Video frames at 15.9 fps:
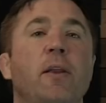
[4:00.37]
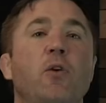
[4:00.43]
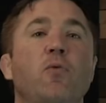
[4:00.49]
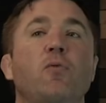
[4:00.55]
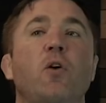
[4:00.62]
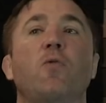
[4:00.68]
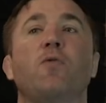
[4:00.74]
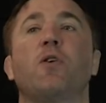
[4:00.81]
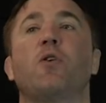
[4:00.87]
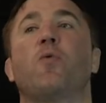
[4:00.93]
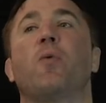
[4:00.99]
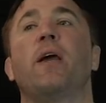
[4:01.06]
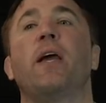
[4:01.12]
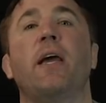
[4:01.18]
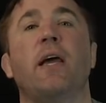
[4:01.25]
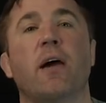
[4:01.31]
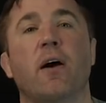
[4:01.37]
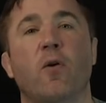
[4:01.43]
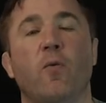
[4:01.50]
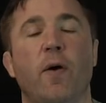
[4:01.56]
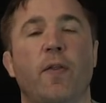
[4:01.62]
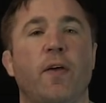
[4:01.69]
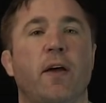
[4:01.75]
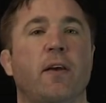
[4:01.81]
and you don't agree
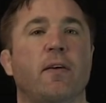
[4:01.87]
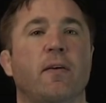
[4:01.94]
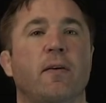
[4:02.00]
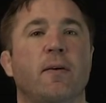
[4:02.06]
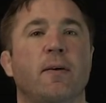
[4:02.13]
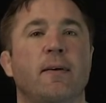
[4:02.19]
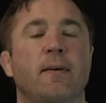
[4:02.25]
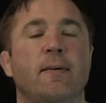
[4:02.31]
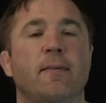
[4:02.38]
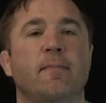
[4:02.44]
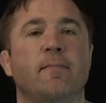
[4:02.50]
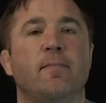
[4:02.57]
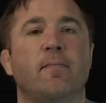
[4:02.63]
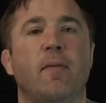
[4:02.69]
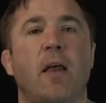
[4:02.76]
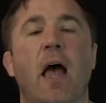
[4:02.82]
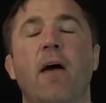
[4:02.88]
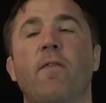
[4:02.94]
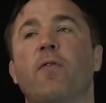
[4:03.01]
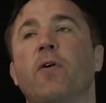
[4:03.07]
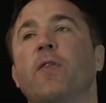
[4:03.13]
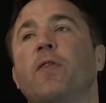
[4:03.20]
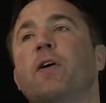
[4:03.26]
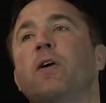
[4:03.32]
with it.
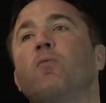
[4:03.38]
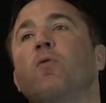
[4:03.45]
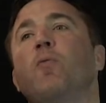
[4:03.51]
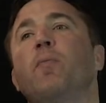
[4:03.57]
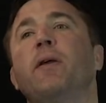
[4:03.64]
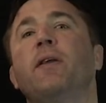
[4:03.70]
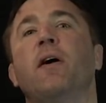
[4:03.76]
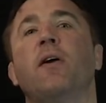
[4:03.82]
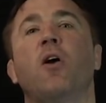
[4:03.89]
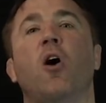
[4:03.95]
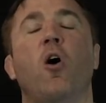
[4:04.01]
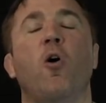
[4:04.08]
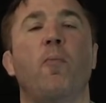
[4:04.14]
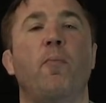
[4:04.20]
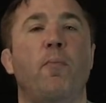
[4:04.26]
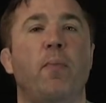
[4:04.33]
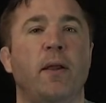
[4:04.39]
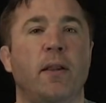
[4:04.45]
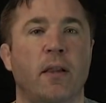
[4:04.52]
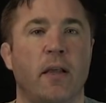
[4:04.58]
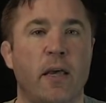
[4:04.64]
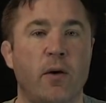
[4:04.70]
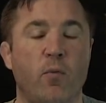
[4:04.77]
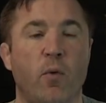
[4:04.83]
Everything will be done
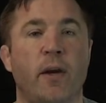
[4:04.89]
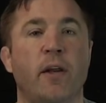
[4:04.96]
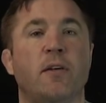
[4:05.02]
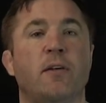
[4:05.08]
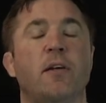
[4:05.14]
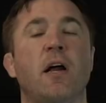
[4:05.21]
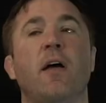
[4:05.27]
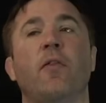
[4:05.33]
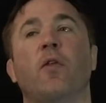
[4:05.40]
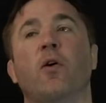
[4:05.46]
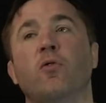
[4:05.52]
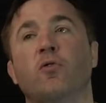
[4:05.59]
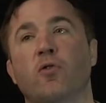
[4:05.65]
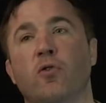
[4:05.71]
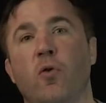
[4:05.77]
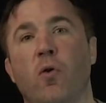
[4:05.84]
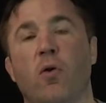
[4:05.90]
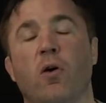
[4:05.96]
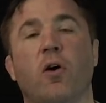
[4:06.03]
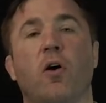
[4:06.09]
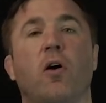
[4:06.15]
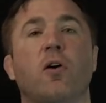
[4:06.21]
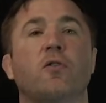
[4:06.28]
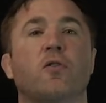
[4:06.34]
openly when it's done. Those
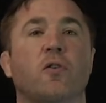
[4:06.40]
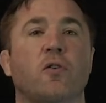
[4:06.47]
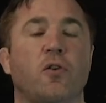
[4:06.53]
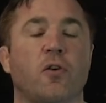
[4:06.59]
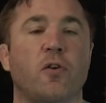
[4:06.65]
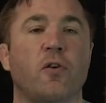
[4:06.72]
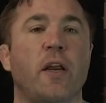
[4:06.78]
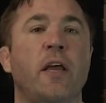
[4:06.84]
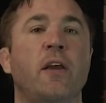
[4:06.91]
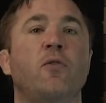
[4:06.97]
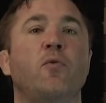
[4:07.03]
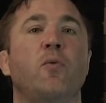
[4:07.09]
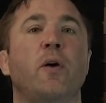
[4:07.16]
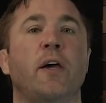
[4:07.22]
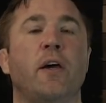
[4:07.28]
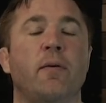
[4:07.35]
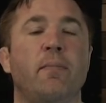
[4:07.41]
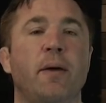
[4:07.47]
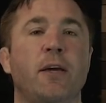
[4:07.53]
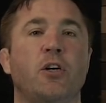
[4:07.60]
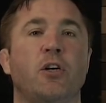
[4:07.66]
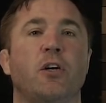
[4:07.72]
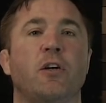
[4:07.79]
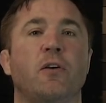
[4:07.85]
scorecards are turned into a
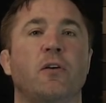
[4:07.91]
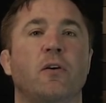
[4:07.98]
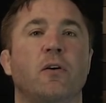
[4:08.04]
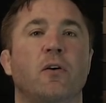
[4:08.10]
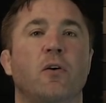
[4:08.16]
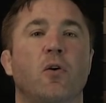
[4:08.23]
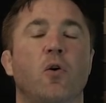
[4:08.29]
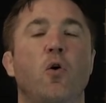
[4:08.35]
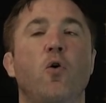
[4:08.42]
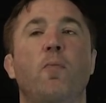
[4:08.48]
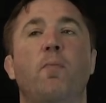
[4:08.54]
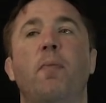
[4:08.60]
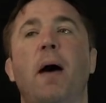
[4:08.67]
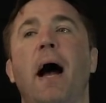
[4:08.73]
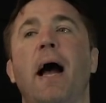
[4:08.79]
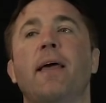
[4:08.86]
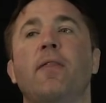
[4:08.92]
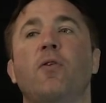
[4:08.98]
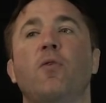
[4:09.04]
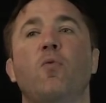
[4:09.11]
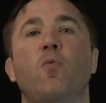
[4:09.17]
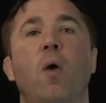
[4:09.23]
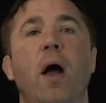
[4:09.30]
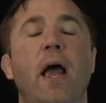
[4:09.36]
commission who, by
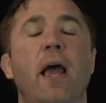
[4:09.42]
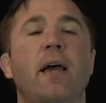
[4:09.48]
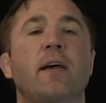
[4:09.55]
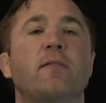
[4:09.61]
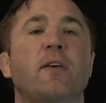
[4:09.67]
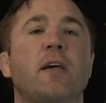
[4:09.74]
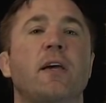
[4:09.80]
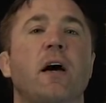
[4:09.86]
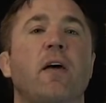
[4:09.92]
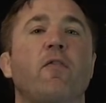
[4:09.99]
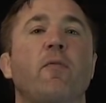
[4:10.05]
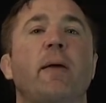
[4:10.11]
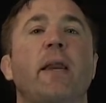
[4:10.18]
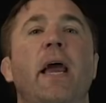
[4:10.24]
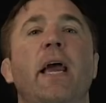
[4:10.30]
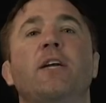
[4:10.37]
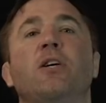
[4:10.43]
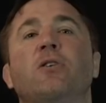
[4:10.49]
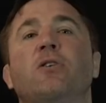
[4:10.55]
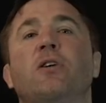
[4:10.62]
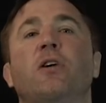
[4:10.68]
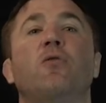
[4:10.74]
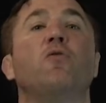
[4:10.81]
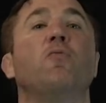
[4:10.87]
the way, is a government
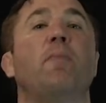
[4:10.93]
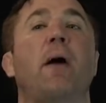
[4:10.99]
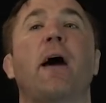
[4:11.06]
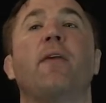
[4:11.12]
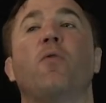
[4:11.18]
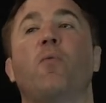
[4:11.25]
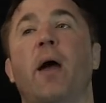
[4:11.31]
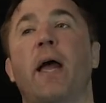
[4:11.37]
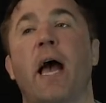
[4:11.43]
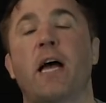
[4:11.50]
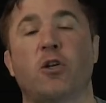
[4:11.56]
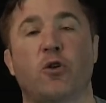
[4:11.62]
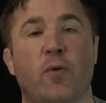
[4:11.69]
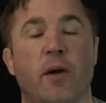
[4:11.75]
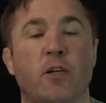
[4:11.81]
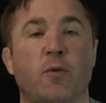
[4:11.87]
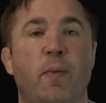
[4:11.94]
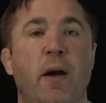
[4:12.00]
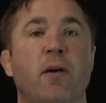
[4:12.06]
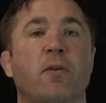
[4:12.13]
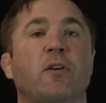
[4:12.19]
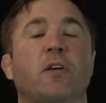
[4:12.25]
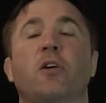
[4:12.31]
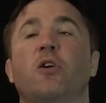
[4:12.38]
agency who, by the way, has
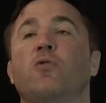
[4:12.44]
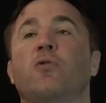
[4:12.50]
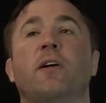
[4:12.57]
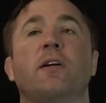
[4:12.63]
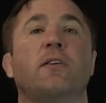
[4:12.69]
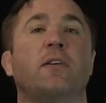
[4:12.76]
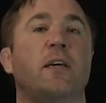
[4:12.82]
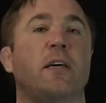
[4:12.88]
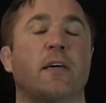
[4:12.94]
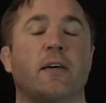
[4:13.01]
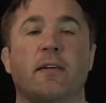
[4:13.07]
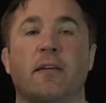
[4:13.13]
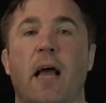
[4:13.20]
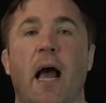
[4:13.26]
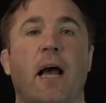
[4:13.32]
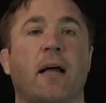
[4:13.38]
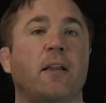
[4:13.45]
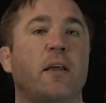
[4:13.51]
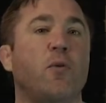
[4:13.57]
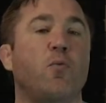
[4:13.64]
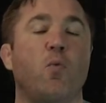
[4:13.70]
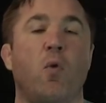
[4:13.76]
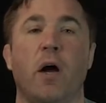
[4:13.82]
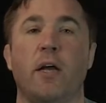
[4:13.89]
transparency. You can see exactly
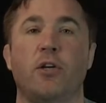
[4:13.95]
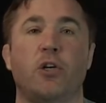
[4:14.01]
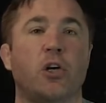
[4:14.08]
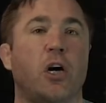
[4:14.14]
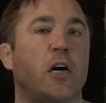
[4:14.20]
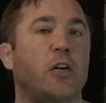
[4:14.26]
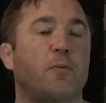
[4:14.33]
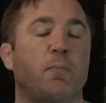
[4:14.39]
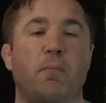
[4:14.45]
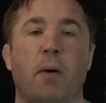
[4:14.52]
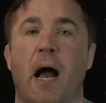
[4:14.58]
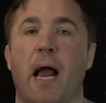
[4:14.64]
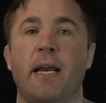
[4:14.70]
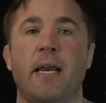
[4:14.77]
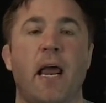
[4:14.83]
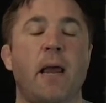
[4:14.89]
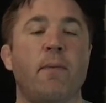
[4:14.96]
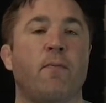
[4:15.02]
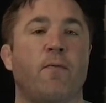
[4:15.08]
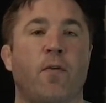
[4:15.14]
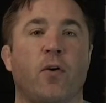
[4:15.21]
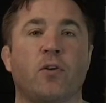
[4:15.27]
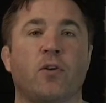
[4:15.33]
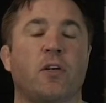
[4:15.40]
what judge, by name,
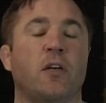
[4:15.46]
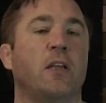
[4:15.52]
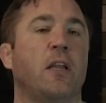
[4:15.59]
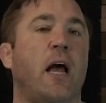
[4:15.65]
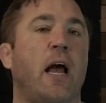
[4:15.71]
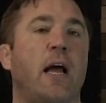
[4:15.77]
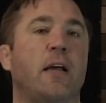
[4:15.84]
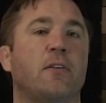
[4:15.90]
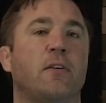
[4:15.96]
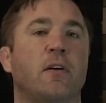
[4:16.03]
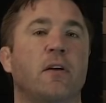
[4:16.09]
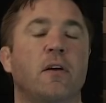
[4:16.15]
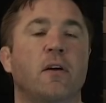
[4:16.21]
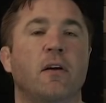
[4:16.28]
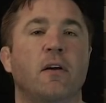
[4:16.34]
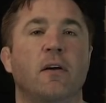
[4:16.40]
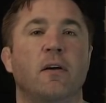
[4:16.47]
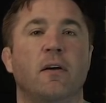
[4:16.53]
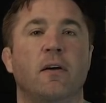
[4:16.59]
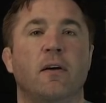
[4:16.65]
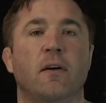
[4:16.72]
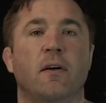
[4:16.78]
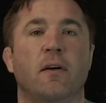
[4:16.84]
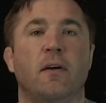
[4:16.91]
first and last,
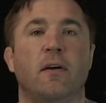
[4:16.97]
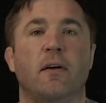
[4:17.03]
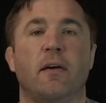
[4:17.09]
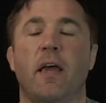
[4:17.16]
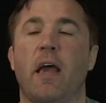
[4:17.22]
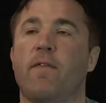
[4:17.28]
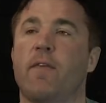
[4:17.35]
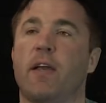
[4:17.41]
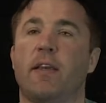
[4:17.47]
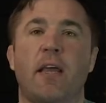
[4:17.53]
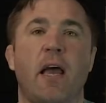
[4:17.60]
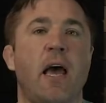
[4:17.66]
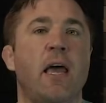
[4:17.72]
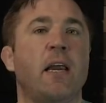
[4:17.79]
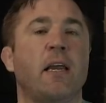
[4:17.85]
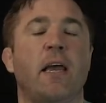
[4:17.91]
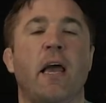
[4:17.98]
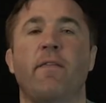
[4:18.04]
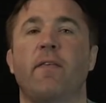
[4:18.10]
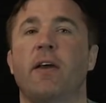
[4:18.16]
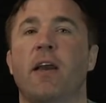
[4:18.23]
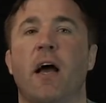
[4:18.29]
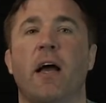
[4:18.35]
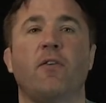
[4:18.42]
gave a 10 and gave
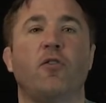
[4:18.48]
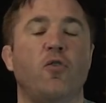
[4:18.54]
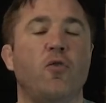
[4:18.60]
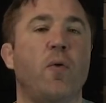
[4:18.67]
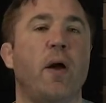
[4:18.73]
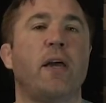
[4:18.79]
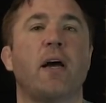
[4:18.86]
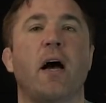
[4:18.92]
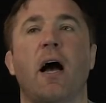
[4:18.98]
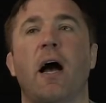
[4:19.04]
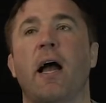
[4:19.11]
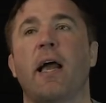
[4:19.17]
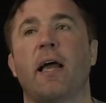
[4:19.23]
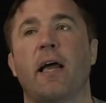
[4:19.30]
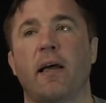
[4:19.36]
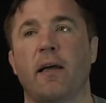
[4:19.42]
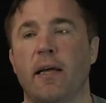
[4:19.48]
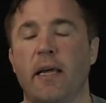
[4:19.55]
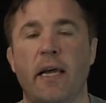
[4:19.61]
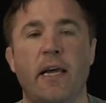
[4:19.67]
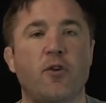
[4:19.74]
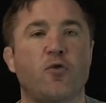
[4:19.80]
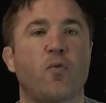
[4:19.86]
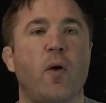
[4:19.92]
a 9 to a guy
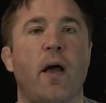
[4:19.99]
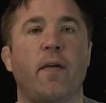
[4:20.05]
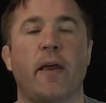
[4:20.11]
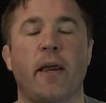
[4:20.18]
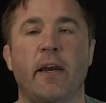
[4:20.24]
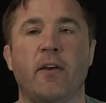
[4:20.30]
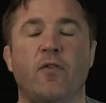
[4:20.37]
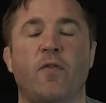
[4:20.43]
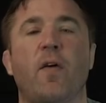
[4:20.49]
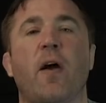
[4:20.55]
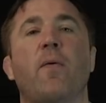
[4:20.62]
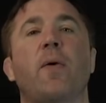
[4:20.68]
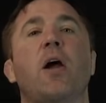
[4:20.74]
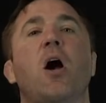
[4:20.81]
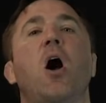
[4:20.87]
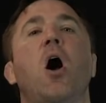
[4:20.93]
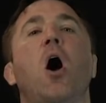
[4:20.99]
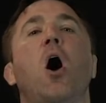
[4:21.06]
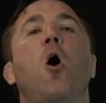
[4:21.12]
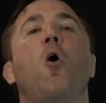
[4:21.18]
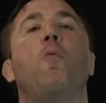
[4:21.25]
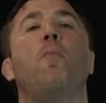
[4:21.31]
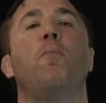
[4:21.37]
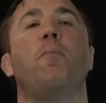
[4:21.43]
each round. It is very
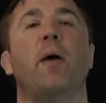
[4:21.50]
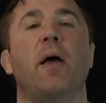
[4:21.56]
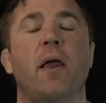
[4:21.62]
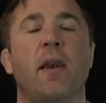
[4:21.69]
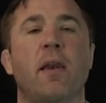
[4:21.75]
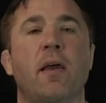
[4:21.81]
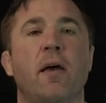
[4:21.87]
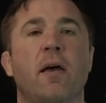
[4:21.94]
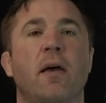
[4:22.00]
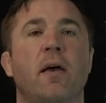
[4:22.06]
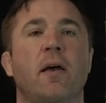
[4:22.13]
open